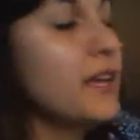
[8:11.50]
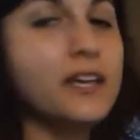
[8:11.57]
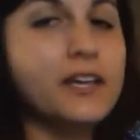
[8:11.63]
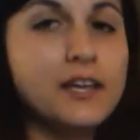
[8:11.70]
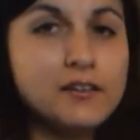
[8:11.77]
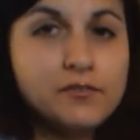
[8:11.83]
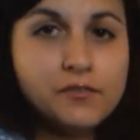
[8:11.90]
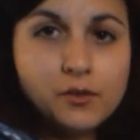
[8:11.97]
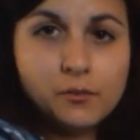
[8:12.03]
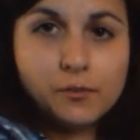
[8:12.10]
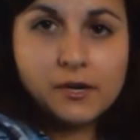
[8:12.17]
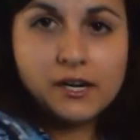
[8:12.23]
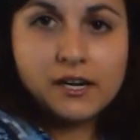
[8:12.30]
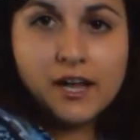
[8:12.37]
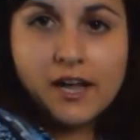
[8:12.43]
if the
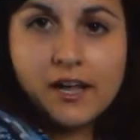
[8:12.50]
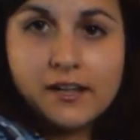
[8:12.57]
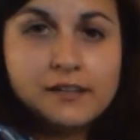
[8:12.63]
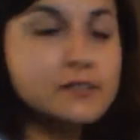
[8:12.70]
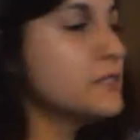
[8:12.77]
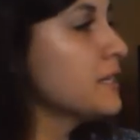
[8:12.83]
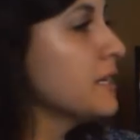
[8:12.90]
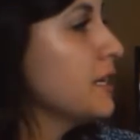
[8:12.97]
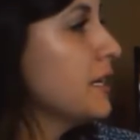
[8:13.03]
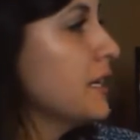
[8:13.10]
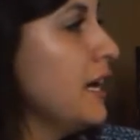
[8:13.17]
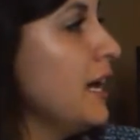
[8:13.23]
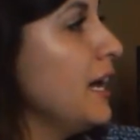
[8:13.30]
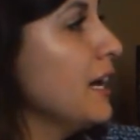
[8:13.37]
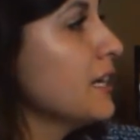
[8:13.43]
word ends in an
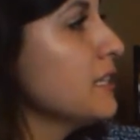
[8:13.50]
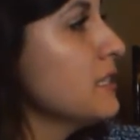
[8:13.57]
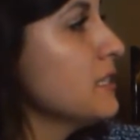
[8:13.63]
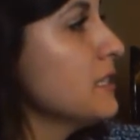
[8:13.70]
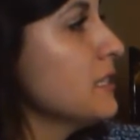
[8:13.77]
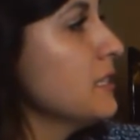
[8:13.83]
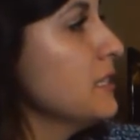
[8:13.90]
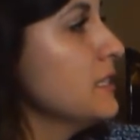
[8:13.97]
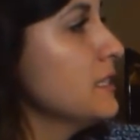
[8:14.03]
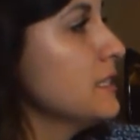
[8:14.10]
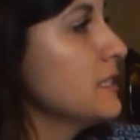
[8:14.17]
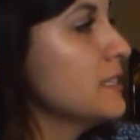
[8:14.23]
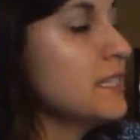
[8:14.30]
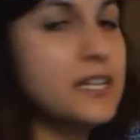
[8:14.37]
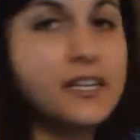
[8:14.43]
X,
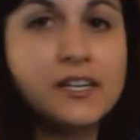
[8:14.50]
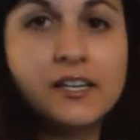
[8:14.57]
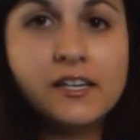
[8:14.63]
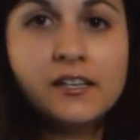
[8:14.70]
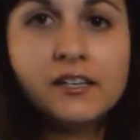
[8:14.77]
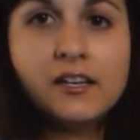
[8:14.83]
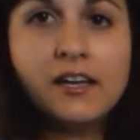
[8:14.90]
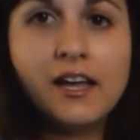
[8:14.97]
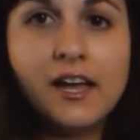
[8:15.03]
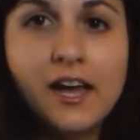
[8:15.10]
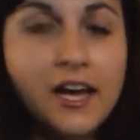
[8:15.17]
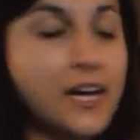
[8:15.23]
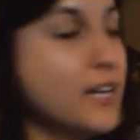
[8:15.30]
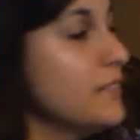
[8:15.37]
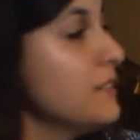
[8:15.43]
Z,
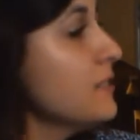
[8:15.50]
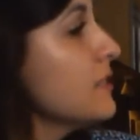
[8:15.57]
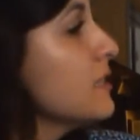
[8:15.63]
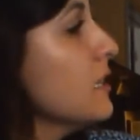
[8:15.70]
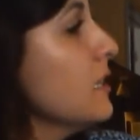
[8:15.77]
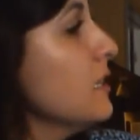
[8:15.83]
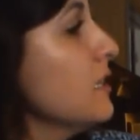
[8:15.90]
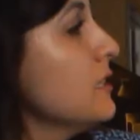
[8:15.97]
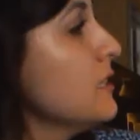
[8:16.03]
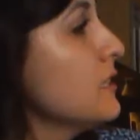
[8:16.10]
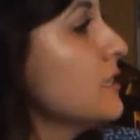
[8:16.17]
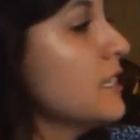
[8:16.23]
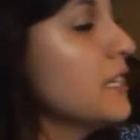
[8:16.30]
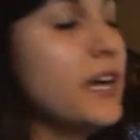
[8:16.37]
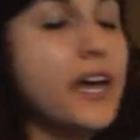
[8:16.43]
S,
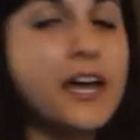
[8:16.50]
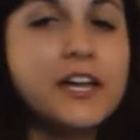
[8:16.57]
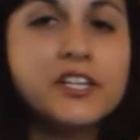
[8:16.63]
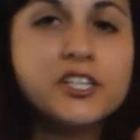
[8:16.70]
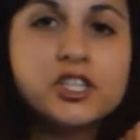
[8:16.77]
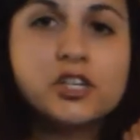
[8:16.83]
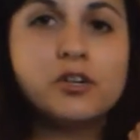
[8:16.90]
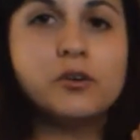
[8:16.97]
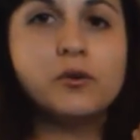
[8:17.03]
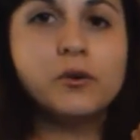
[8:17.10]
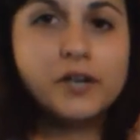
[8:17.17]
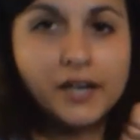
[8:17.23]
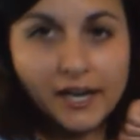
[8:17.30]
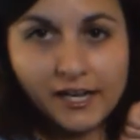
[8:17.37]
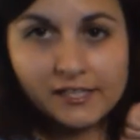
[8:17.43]
CH,
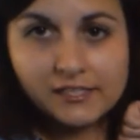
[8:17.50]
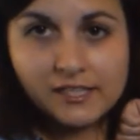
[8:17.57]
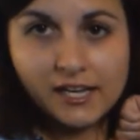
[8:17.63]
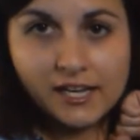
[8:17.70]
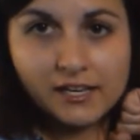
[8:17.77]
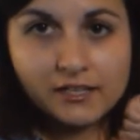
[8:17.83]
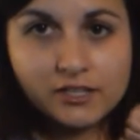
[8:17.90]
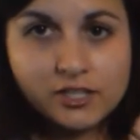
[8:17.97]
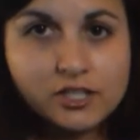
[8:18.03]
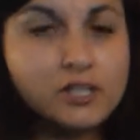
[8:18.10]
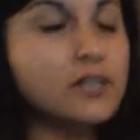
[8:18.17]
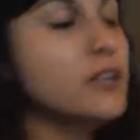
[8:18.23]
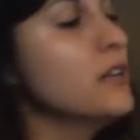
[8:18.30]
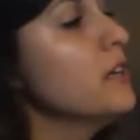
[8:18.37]
or SH,